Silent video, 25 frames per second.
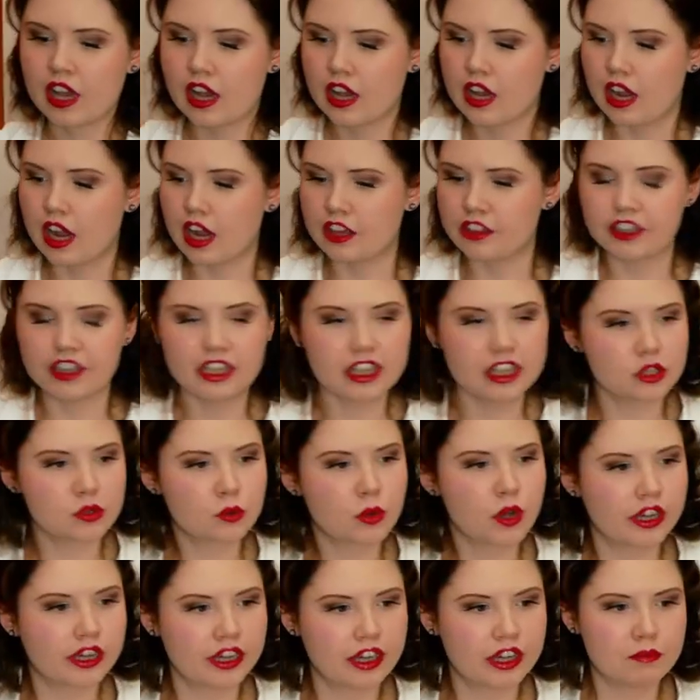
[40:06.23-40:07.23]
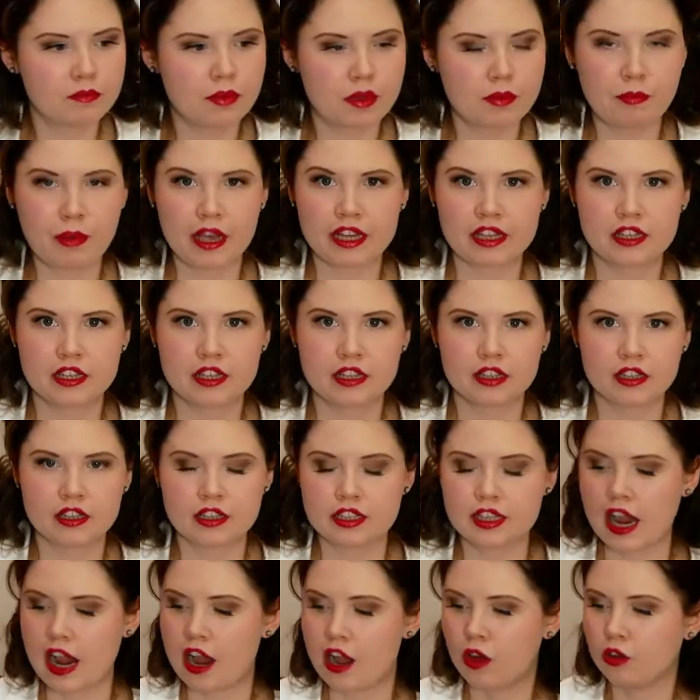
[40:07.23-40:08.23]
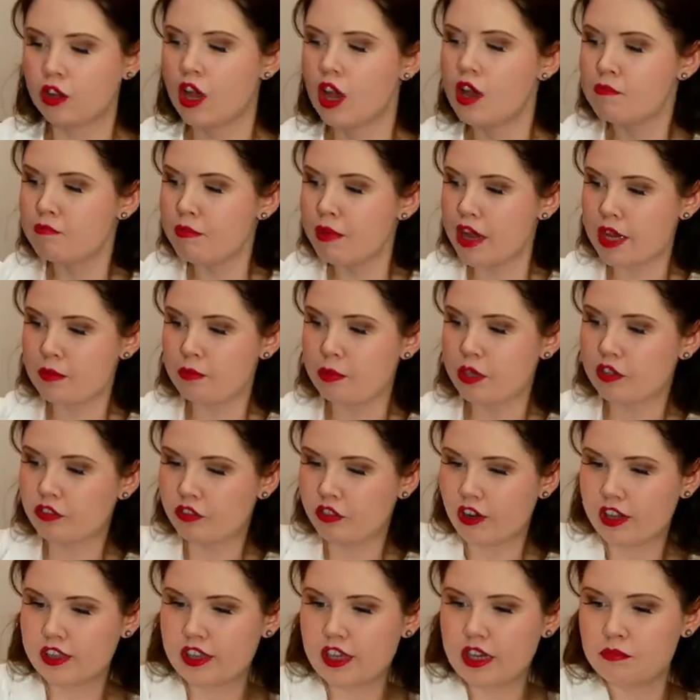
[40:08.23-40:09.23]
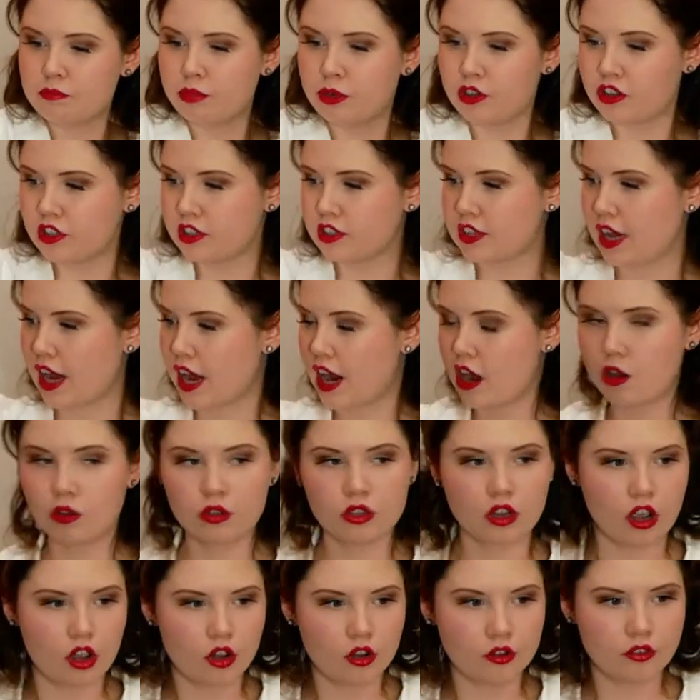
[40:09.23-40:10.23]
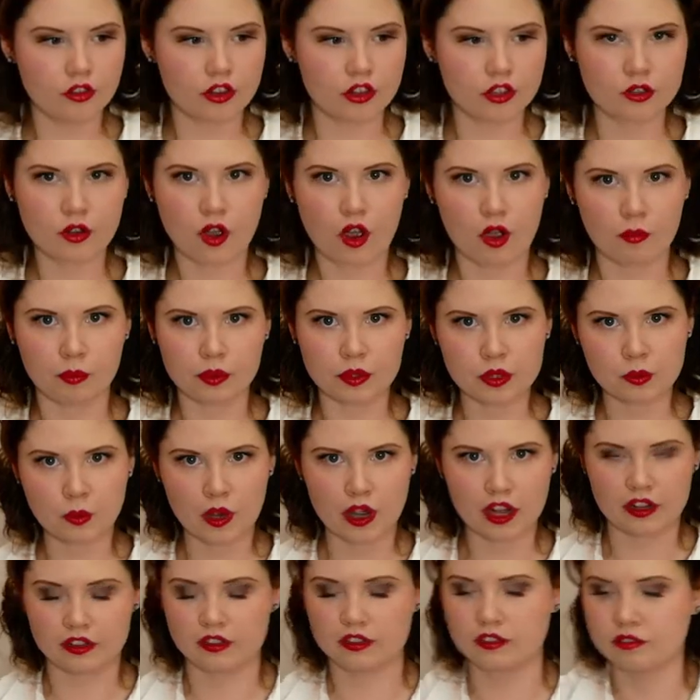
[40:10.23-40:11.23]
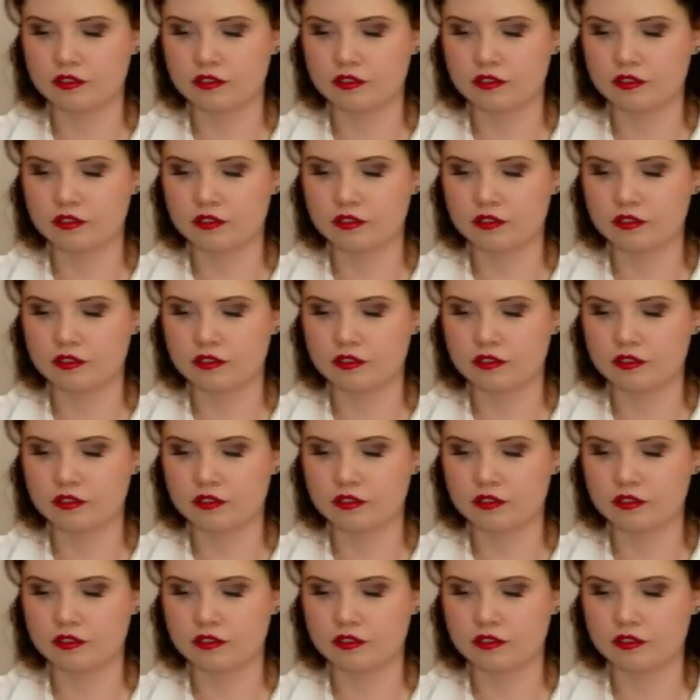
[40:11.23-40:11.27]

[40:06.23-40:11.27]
I think it's working a bit better than the towel. Maybe if I then put the towel over the top as well.